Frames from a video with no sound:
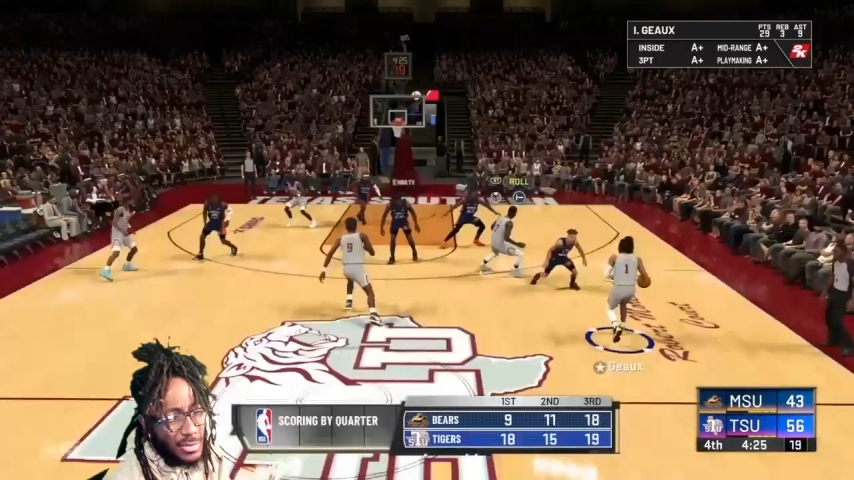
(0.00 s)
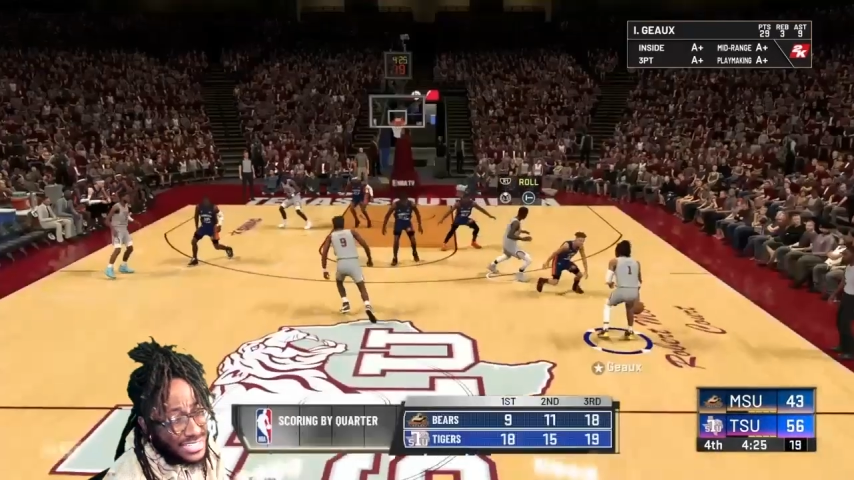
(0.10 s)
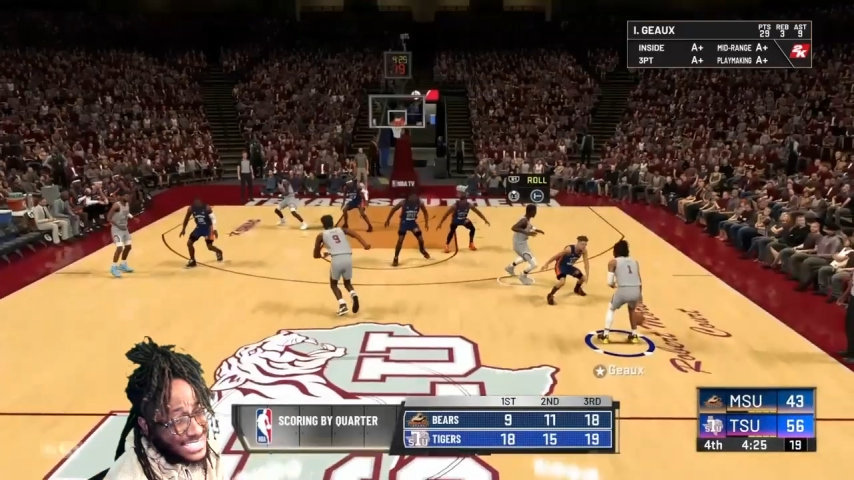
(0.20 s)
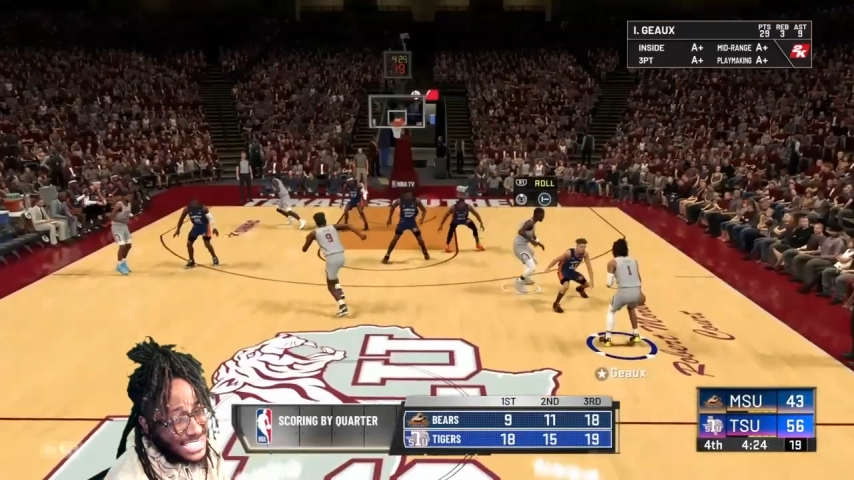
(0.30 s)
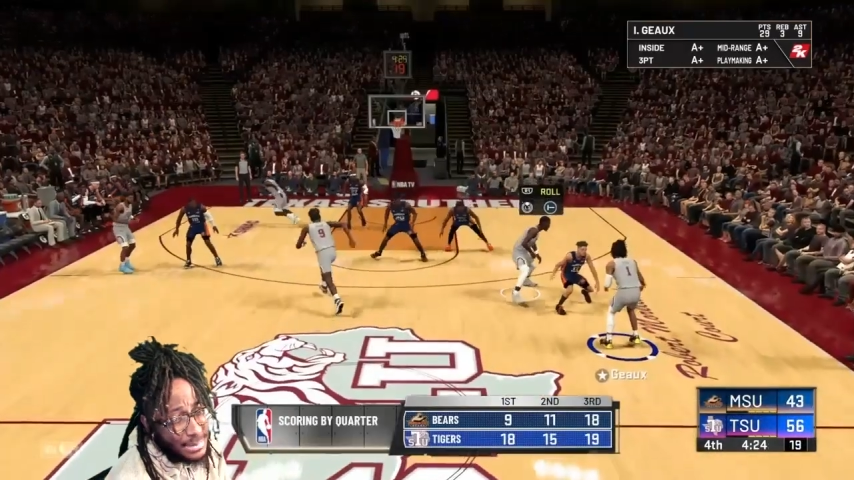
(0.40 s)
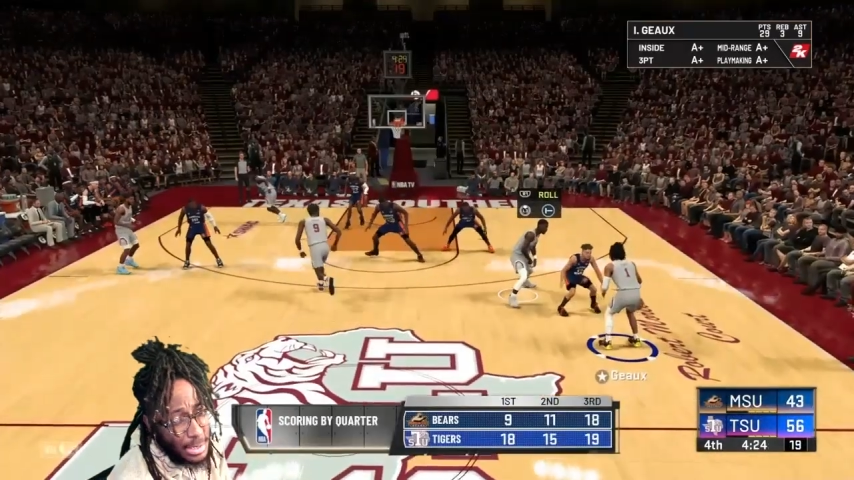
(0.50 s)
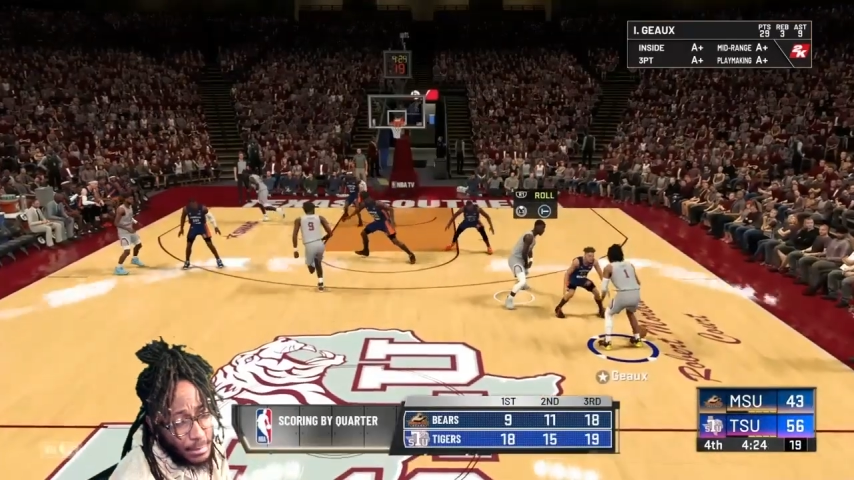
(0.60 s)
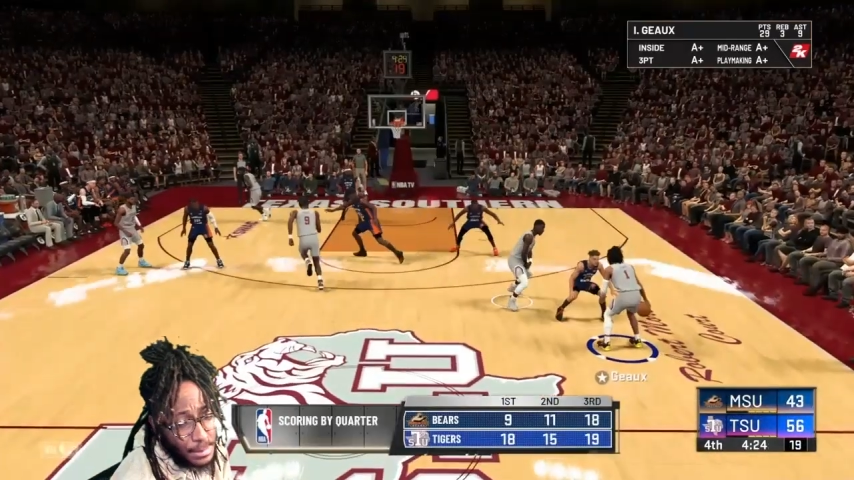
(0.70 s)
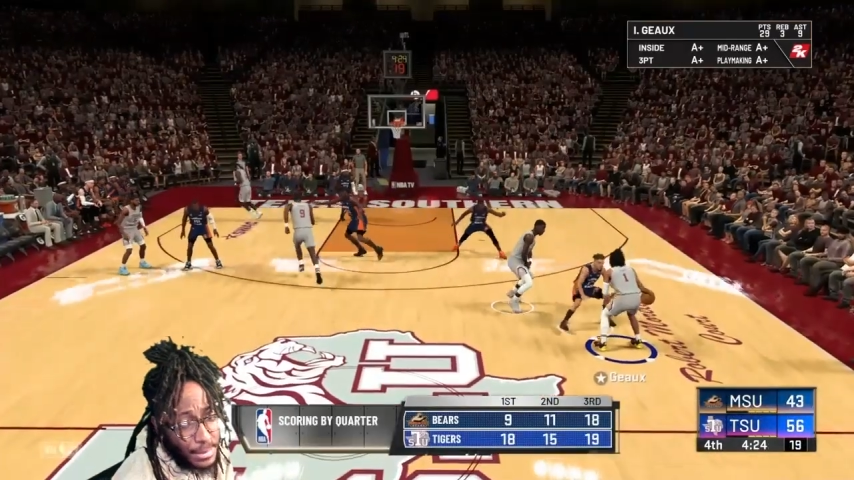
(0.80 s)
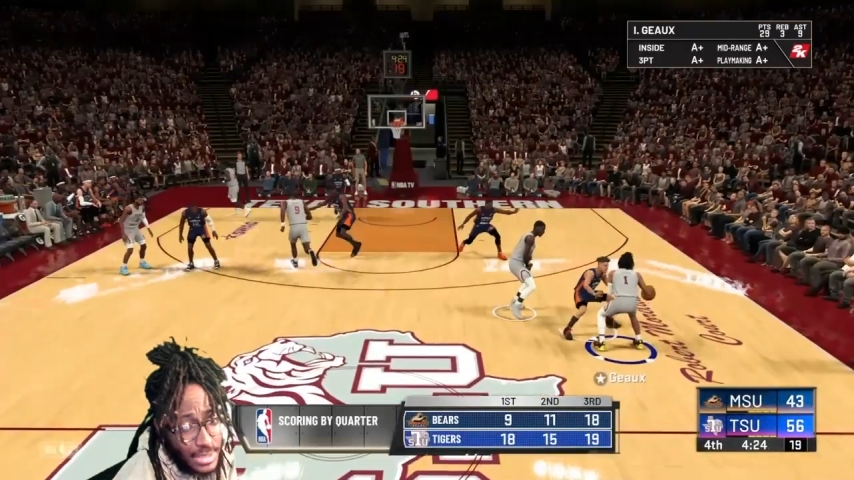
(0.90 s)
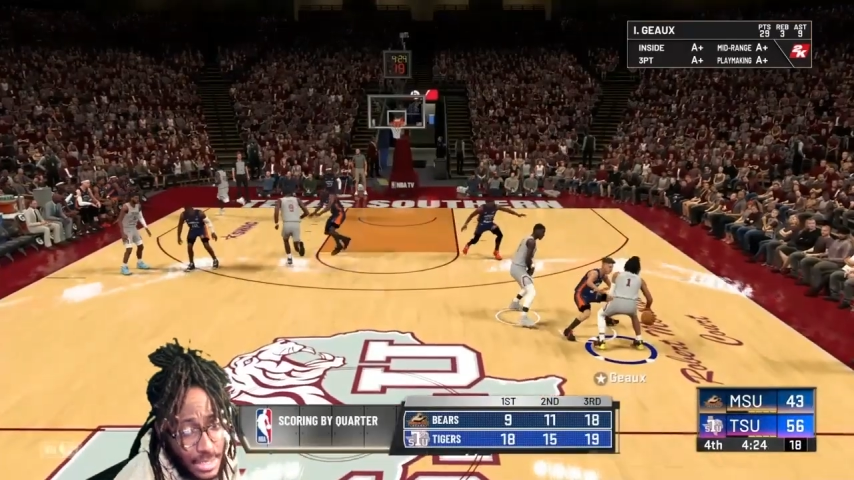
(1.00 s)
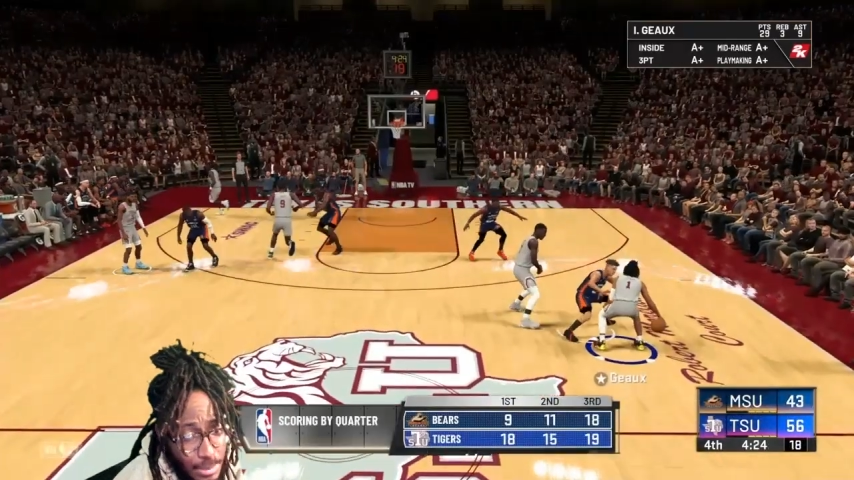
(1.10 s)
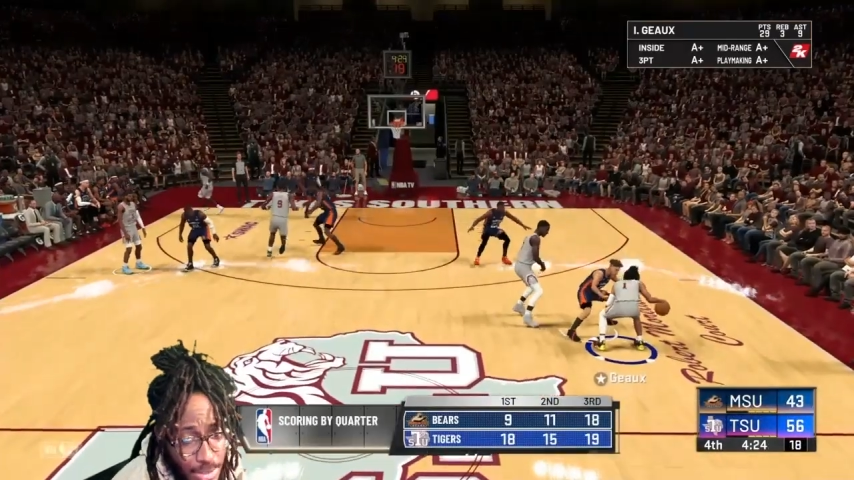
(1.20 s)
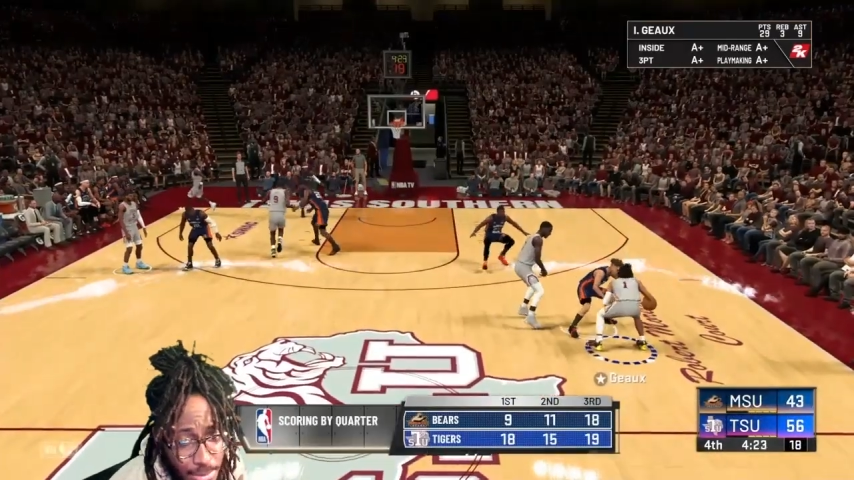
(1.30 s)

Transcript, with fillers: remember doubling me and